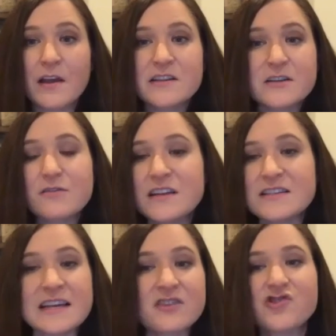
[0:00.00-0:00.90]
So mm-hmm. these
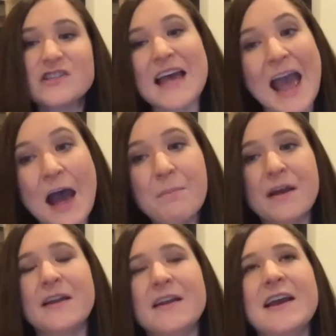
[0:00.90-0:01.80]
things just
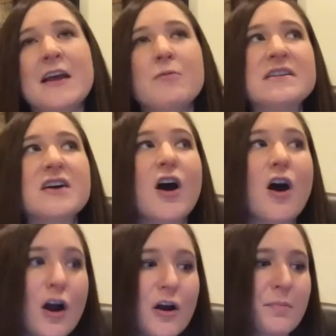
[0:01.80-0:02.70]
happen. And it was
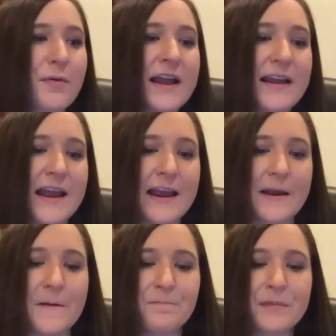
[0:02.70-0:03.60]
heartbreaking
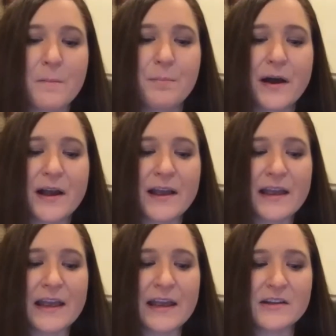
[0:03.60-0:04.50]
but
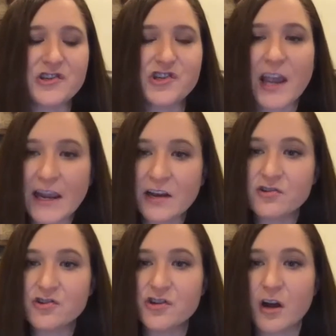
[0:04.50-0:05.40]
it
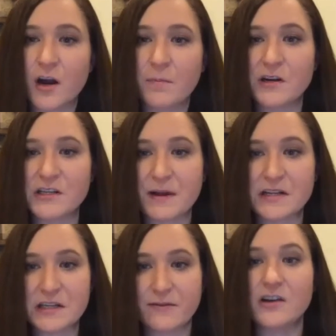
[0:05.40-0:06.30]
changed our
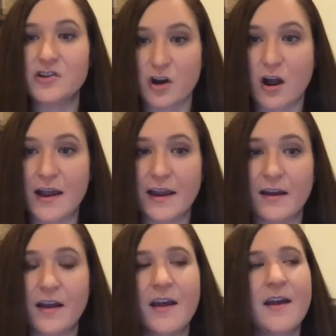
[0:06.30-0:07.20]
perspective on trying.
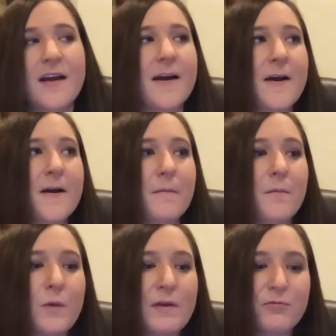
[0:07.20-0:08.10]
Hmm. Um,
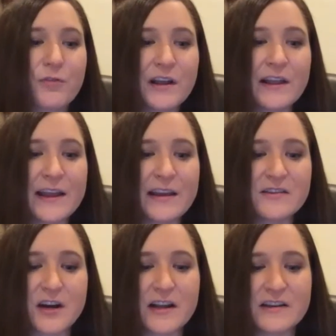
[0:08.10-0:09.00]
we really
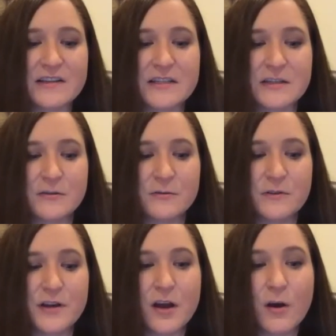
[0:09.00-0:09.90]
started to
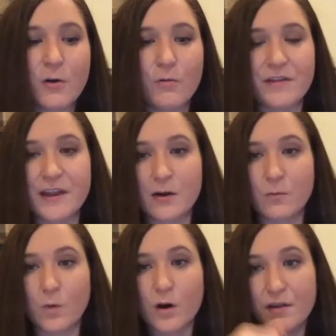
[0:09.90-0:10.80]
know that there
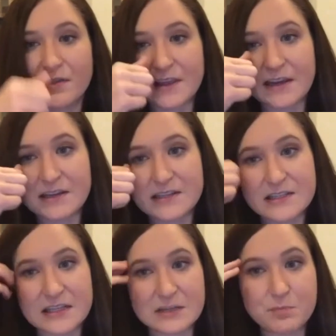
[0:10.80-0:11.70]
were these
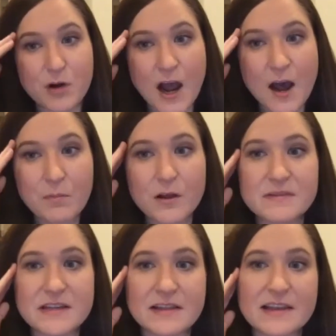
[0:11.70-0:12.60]
these
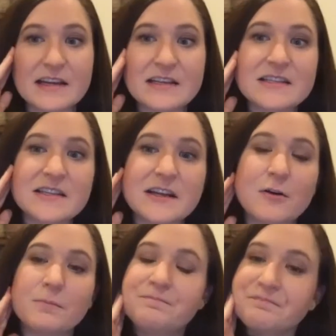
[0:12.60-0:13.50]
problems and these you
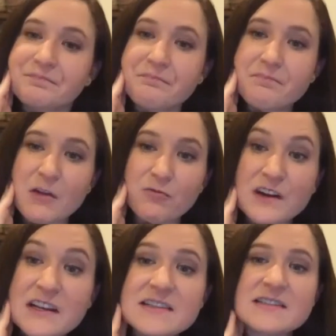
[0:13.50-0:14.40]
know
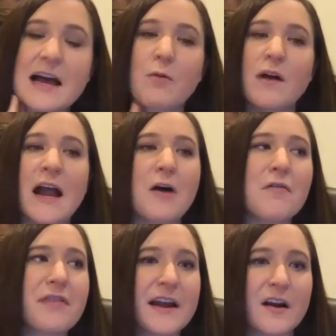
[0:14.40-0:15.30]
risks that were
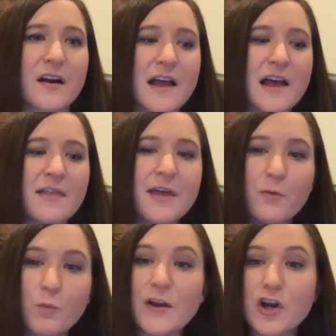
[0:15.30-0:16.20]
out there that
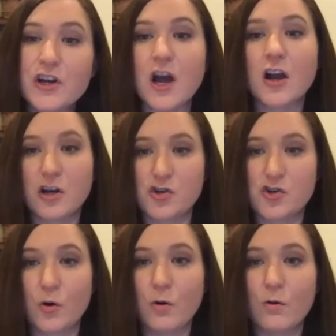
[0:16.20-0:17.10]
we could not
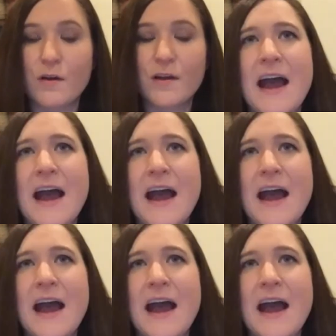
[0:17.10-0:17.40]
control.